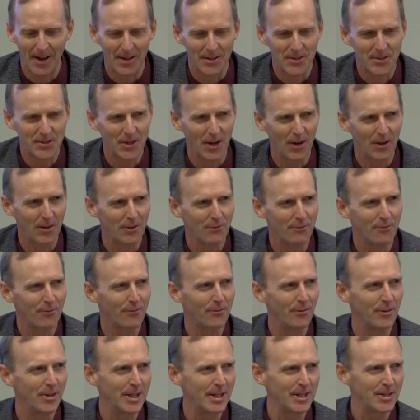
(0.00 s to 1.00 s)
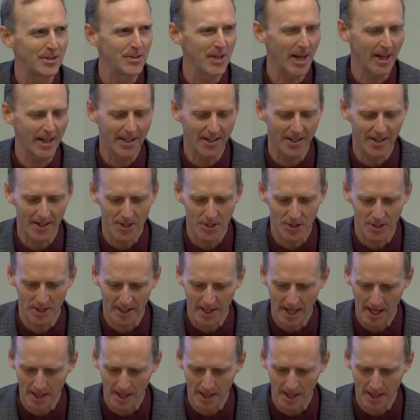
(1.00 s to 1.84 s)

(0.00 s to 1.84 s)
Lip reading: So the second edition